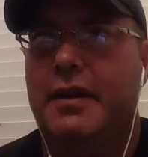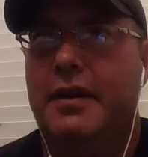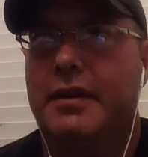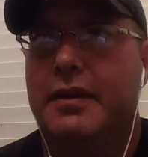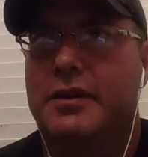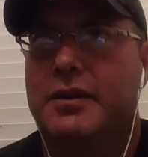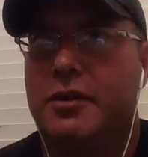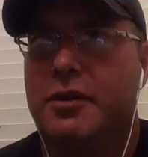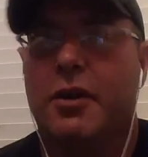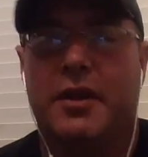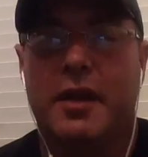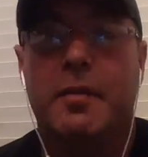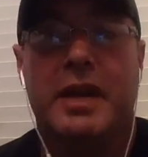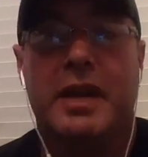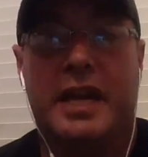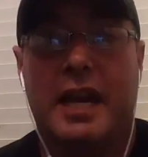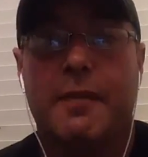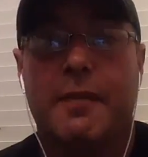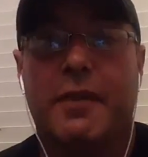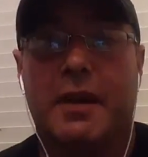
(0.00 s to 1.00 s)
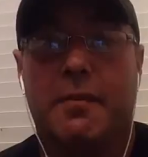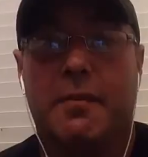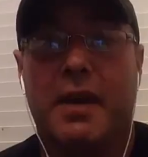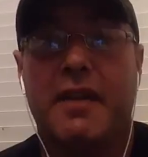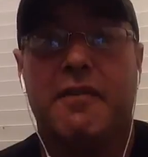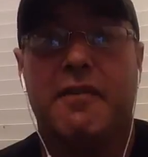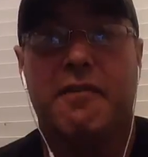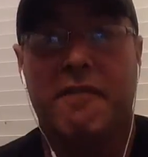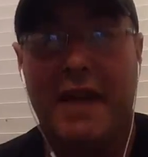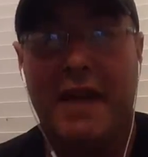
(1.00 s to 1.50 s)
to where they became like my
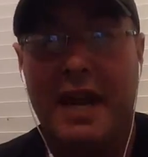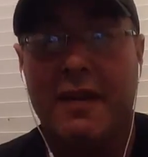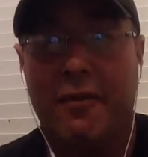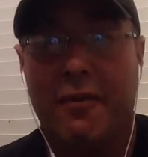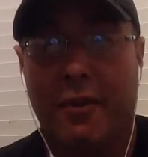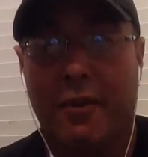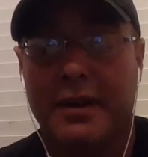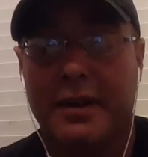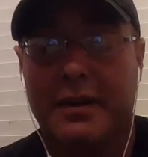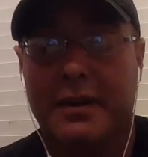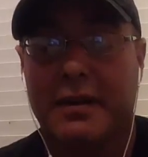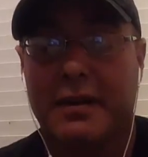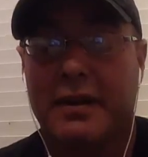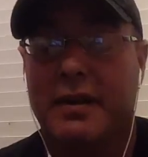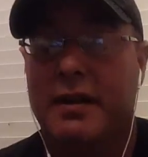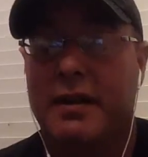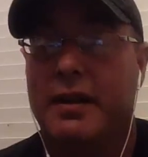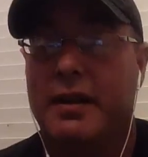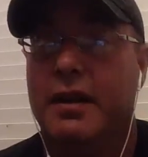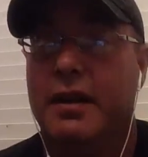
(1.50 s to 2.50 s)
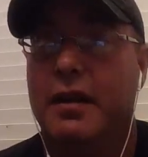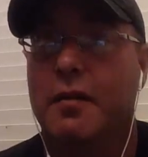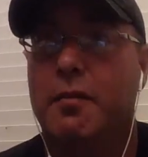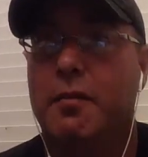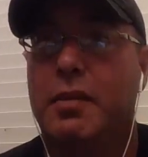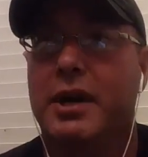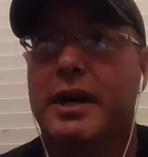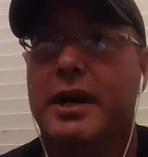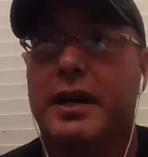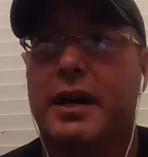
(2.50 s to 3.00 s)
favorite.
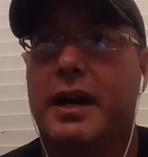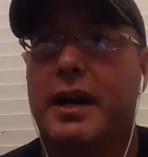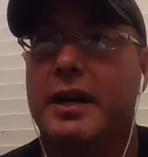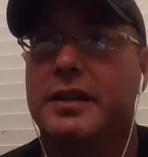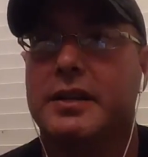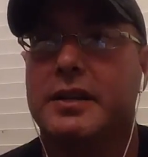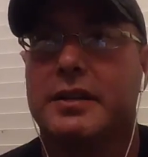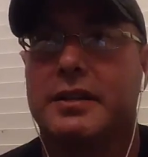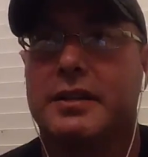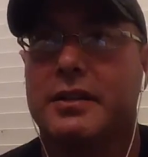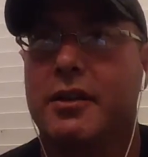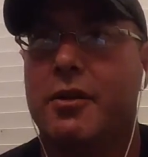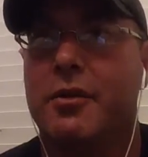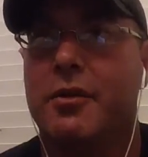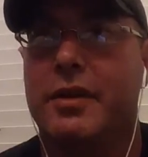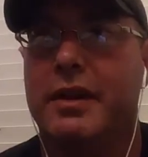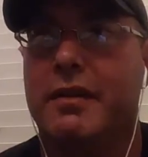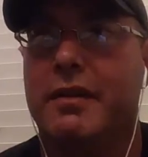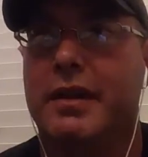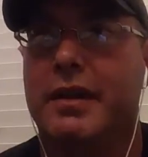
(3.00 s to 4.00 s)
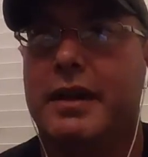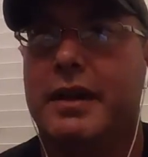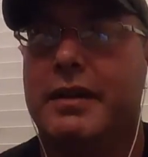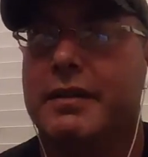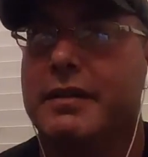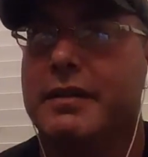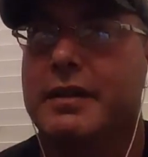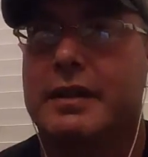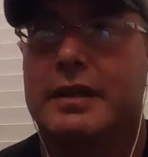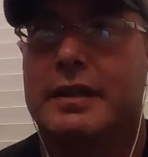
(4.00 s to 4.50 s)
But I just know that, like,
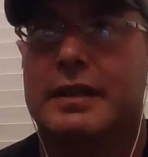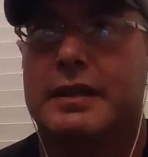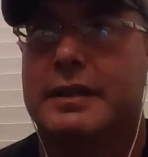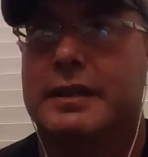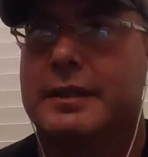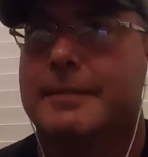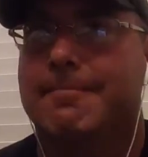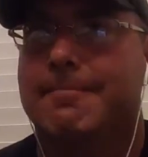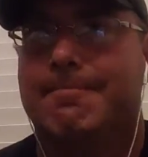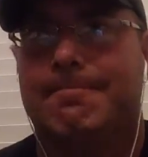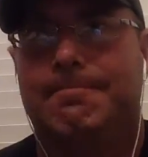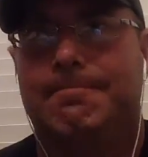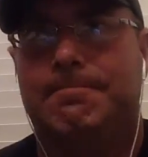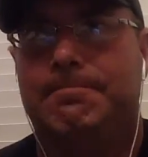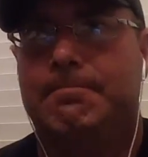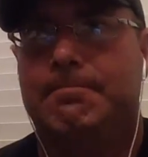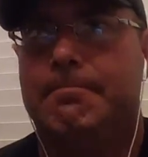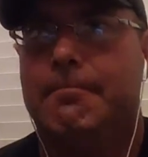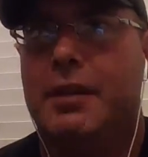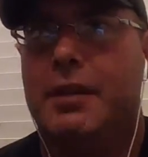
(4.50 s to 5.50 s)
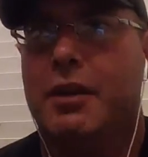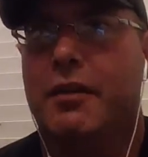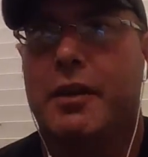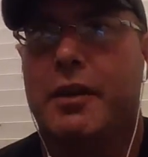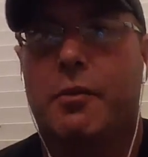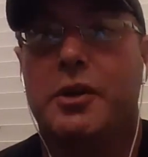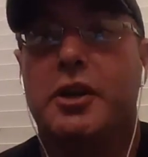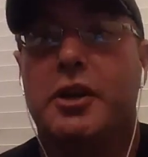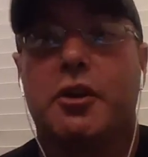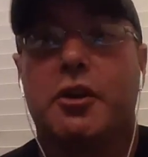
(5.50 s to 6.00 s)
you know,
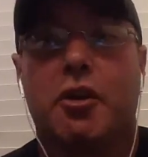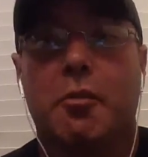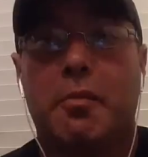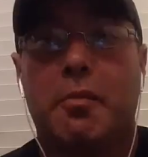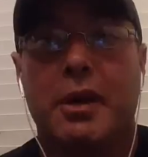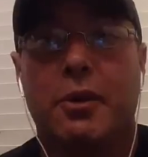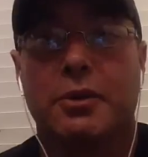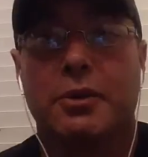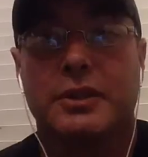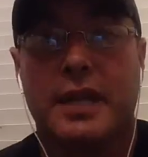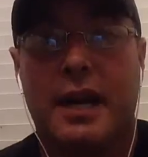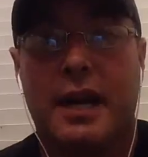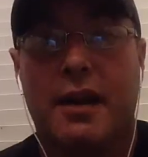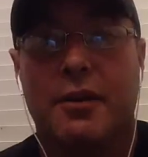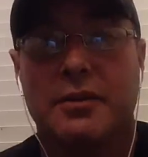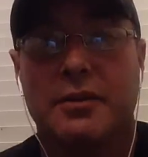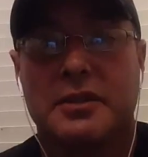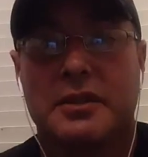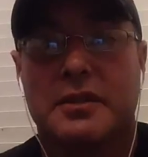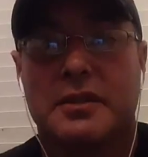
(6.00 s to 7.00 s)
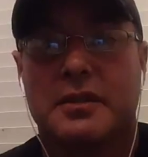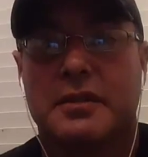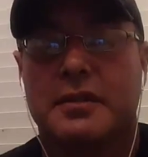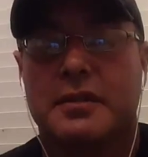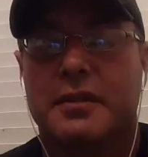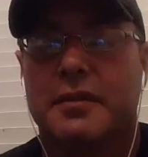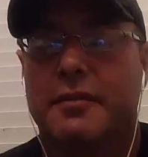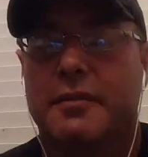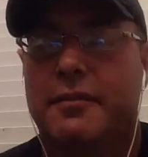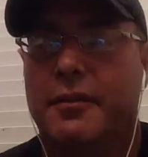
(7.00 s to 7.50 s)
like when you go to Bill's house
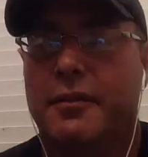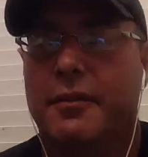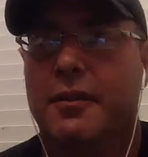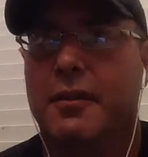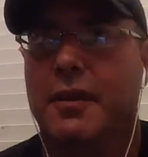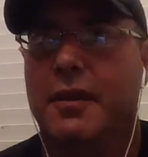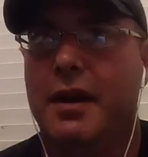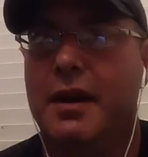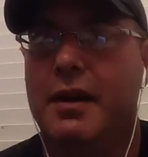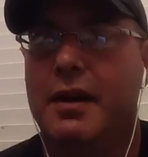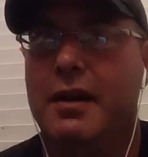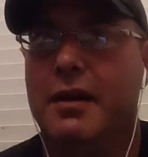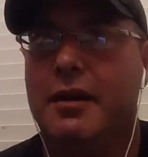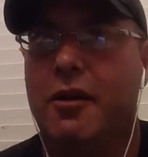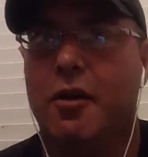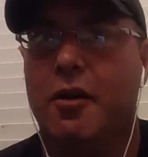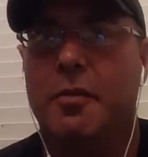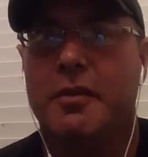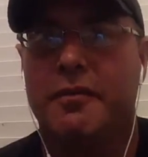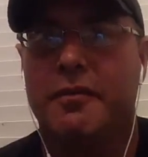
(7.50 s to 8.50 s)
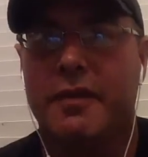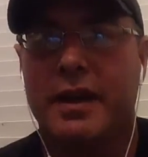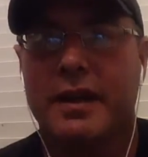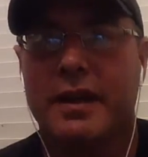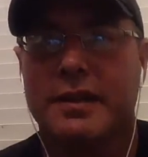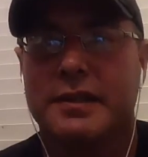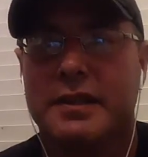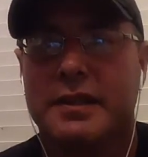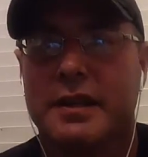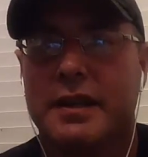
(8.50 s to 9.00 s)
for Carpet
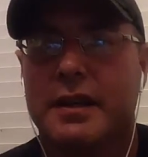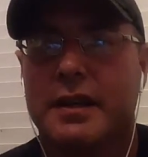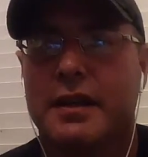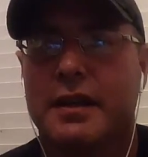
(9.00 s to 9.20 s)
Fest,